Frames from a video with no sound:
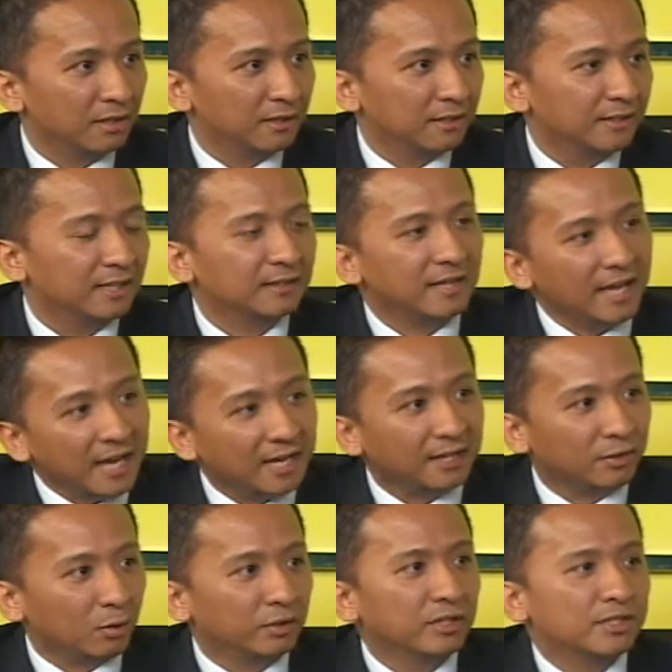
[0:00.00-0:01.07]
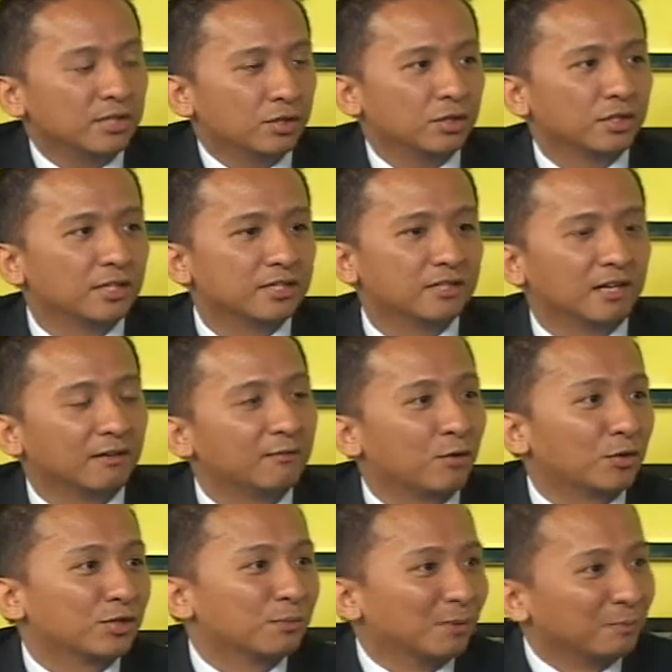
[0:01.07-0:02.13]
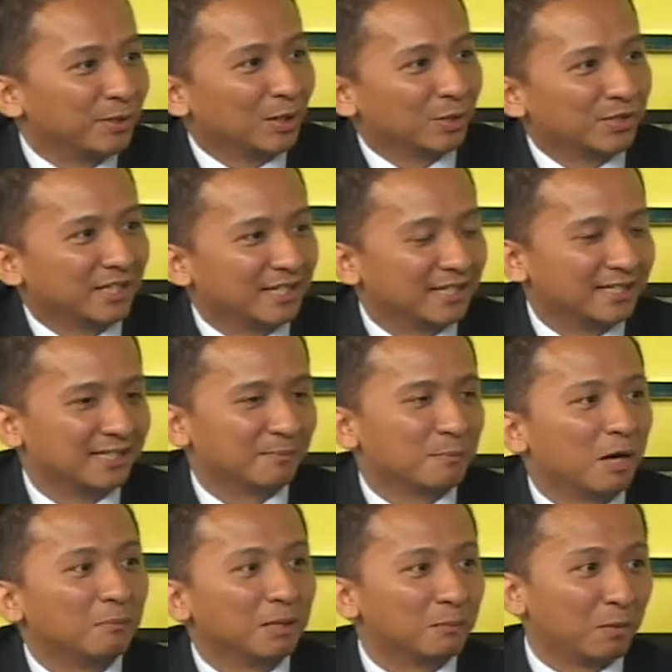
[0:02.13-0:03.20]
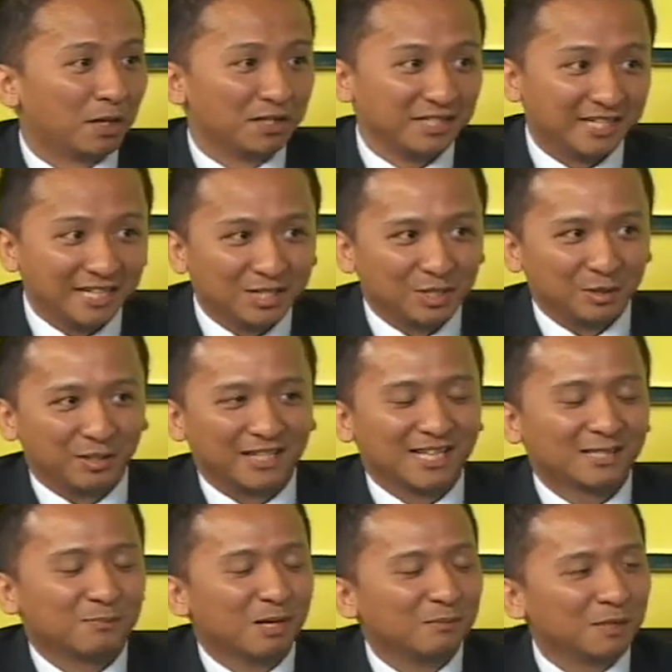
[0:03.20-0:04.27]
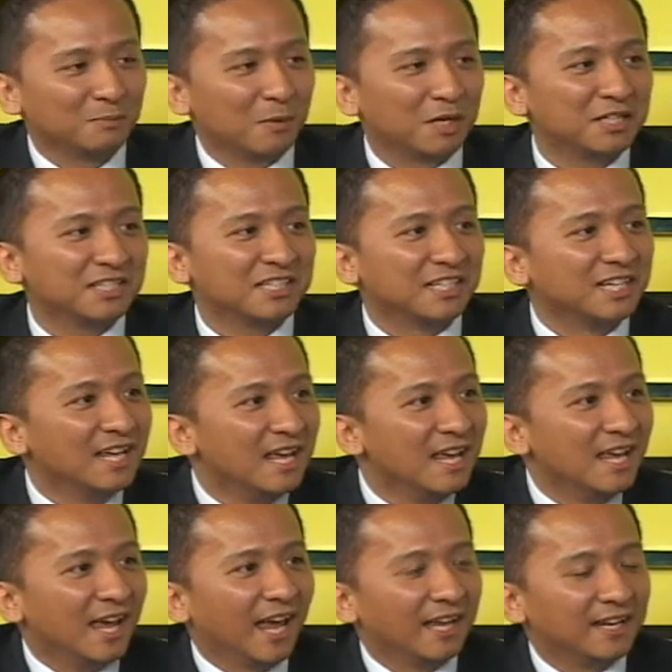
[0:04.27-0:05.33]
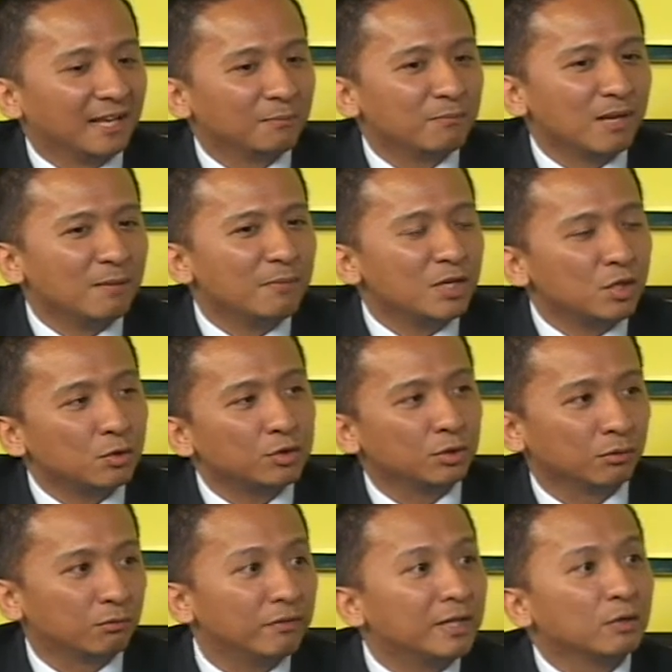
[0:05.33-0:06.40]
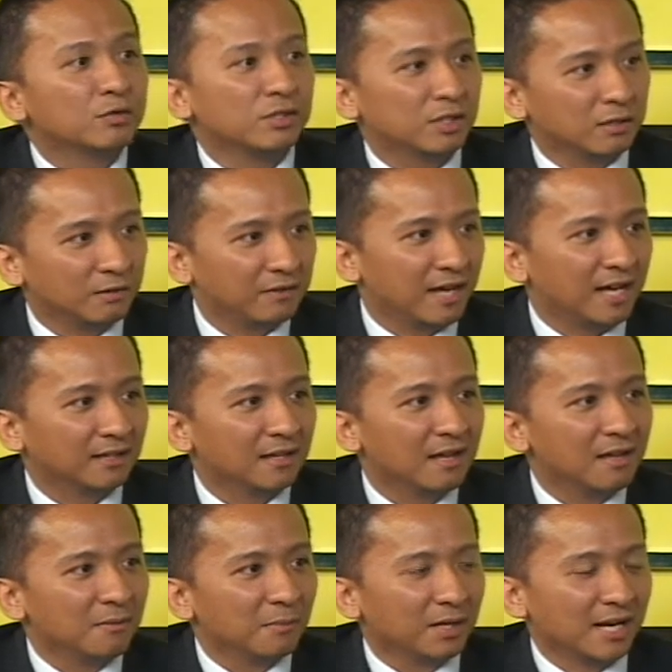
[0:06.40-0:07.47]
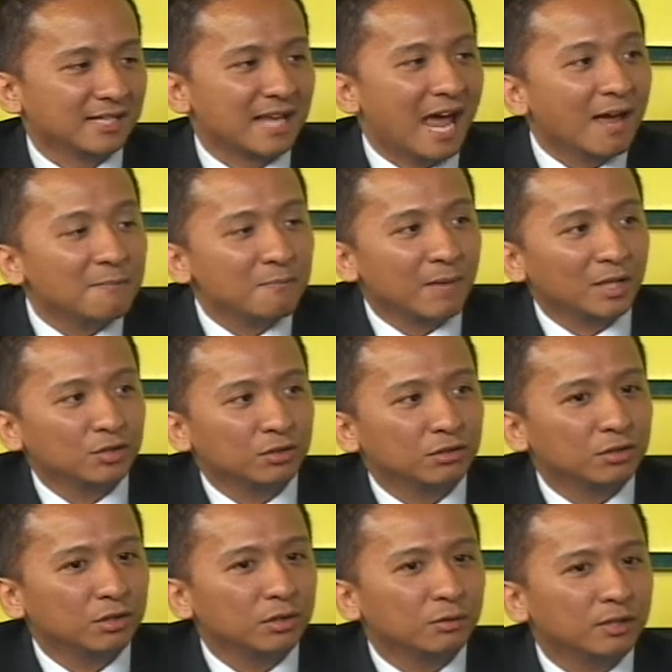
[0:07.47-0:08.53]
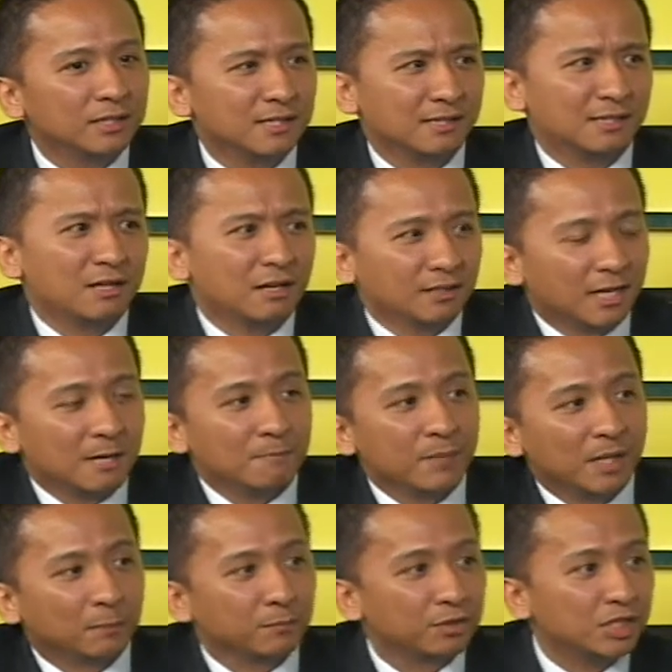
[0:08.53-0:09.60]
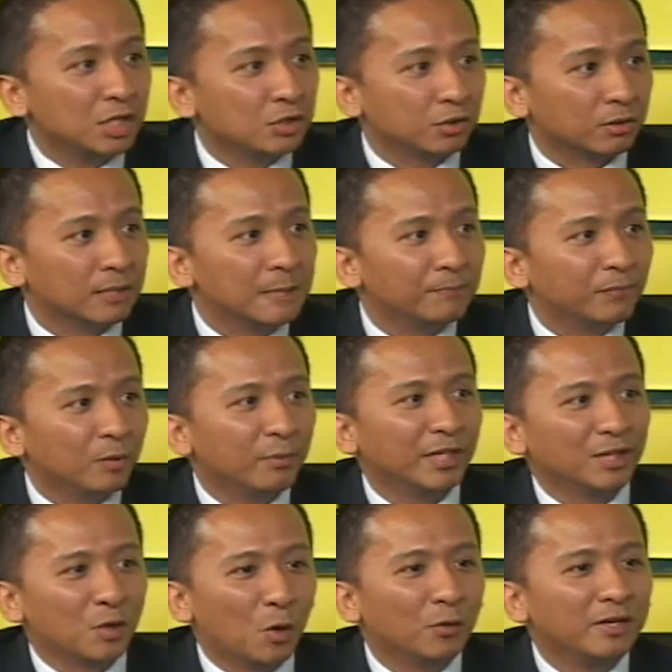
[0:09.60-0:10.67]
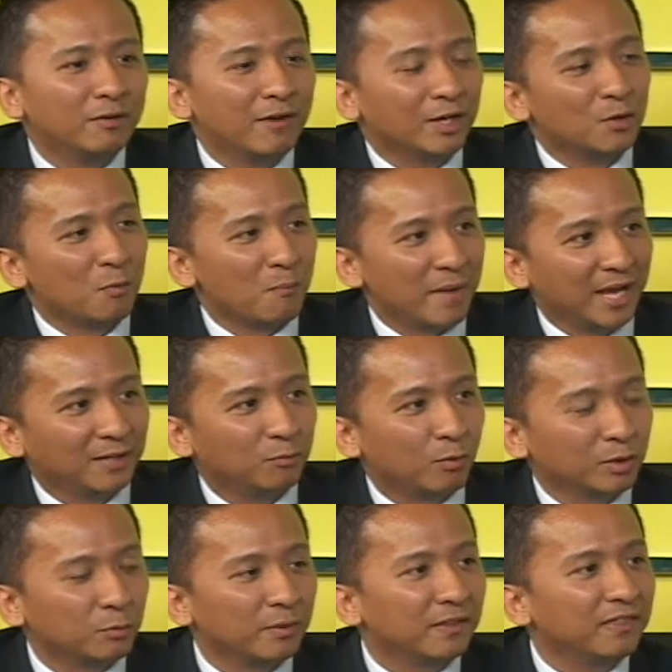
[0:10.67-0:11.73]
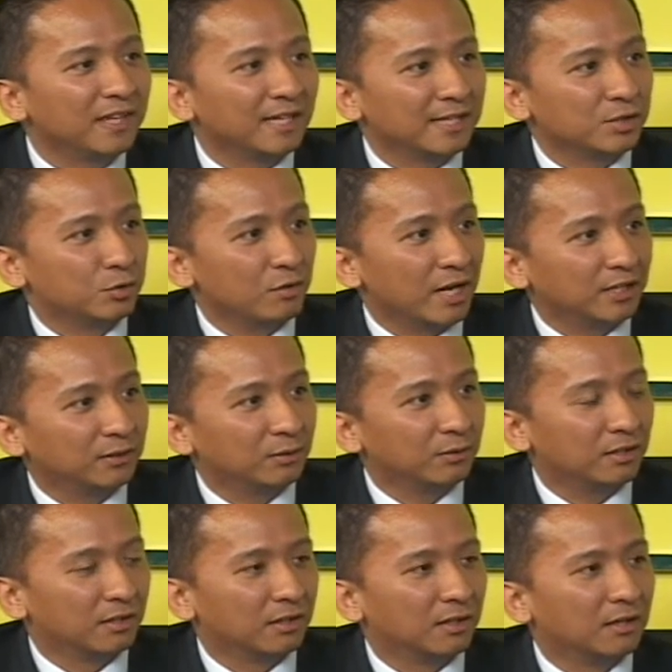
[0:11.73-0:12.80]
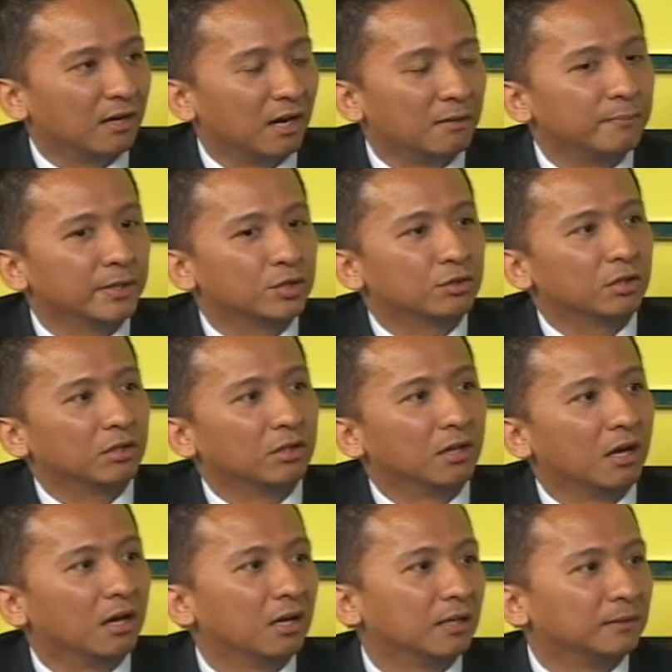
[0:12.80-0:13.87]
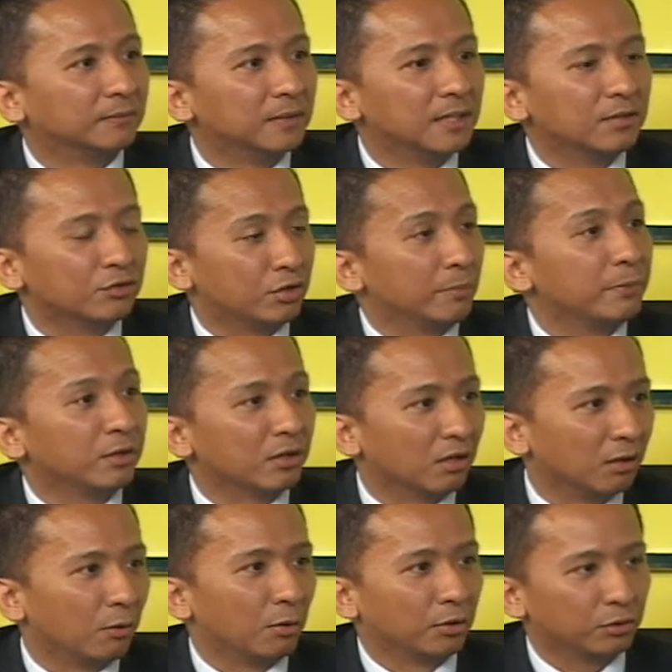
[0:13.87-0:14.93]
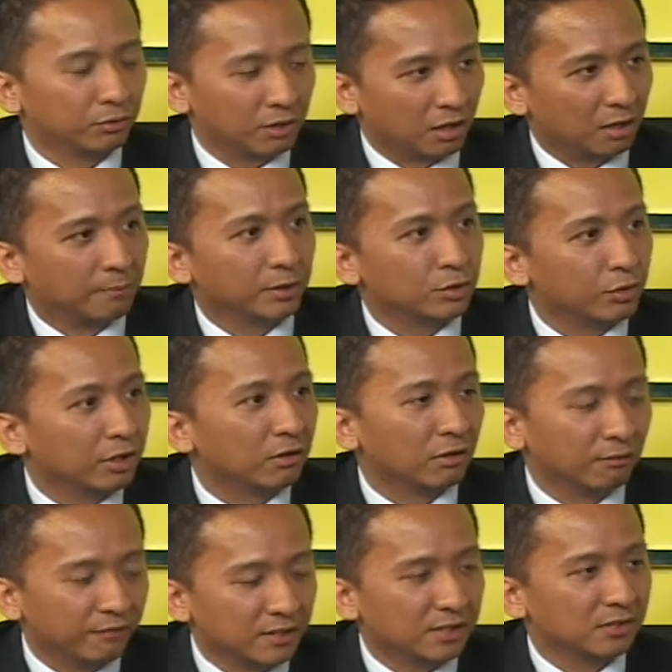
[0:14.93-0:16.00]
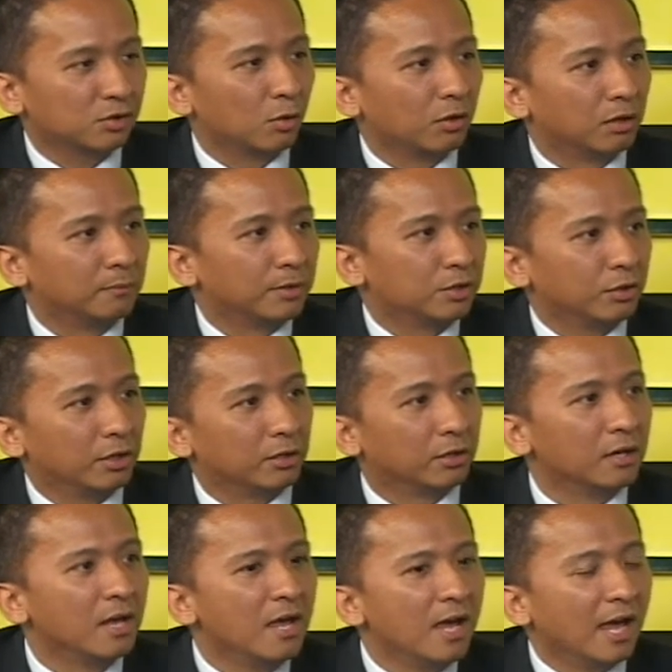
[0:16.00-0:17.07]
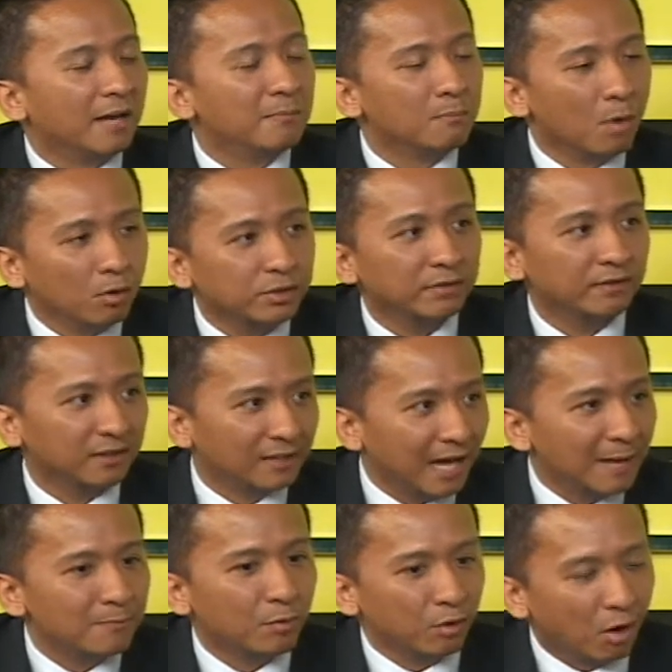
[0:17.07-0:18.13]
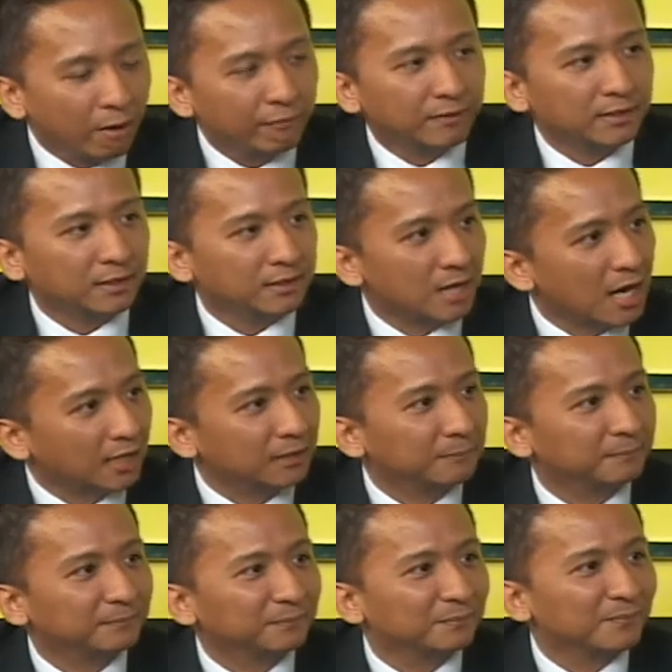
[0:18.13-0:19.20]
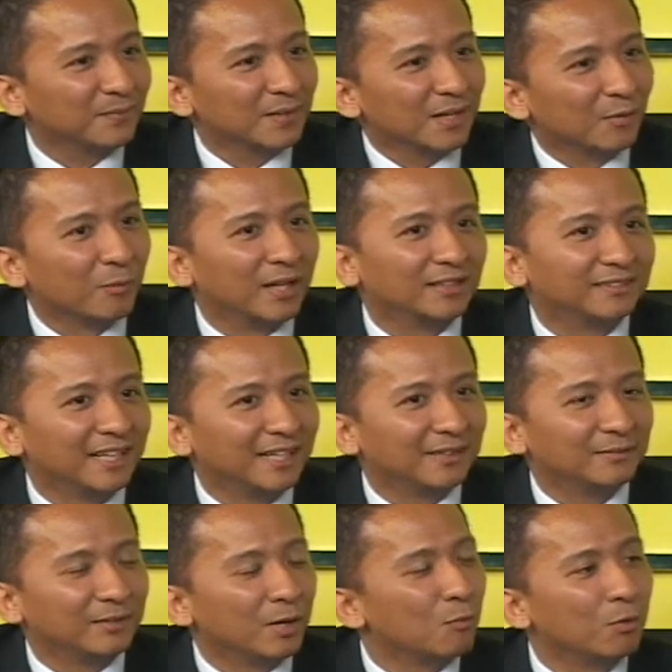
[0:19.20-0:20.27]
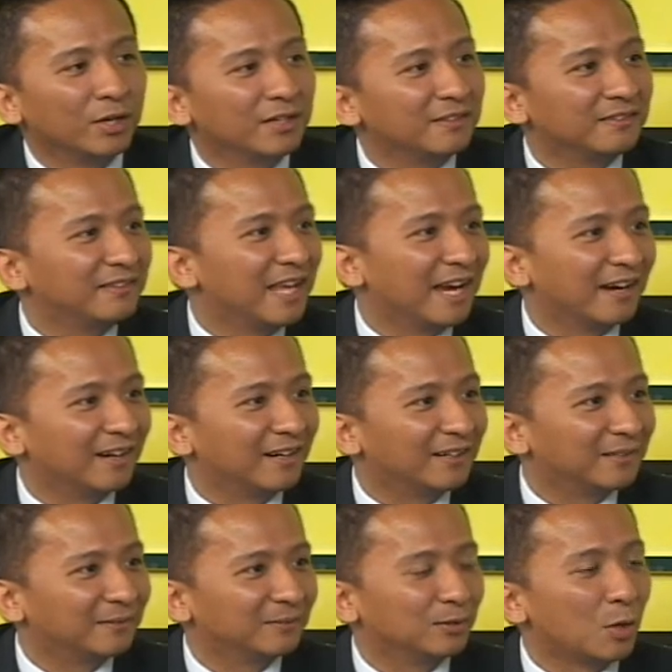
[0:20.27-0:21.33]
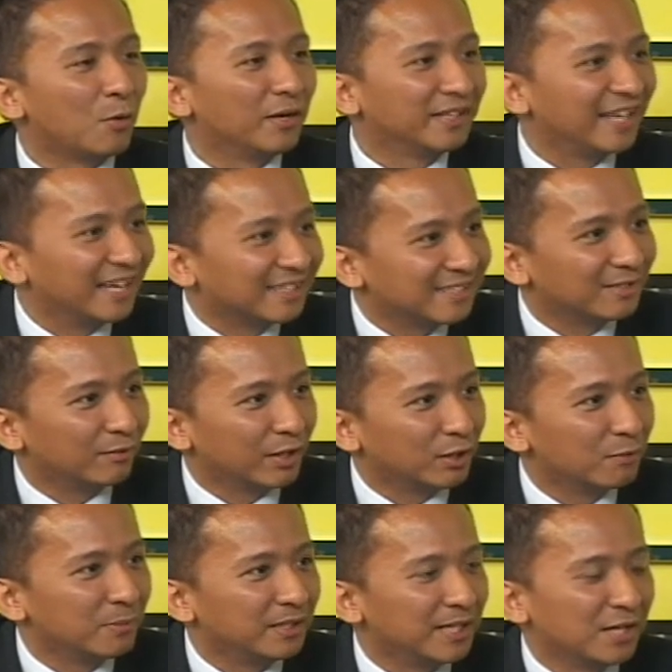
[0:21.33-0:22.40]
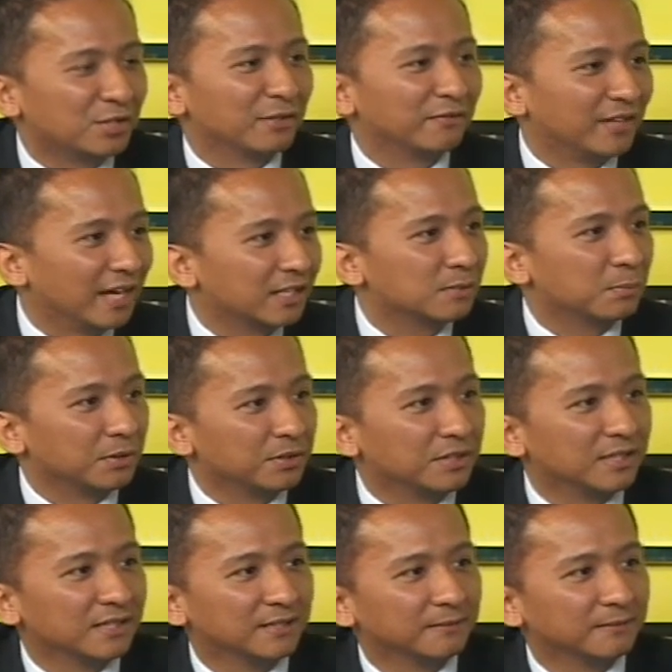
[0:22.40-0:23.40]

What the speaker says: that, hey, your decision is not enforceable because it is a public policy issue against public policy, and that maybe you should reconsider that. But as I had mentioned to you, this is not an appeal procedure. We can only recommend what we think is right to the arbitral tribunal or to the arbitrator if it's a sole arbitrator. And most of the time, more often than not, well, they wouldn't dare go against the recommendation of the experts.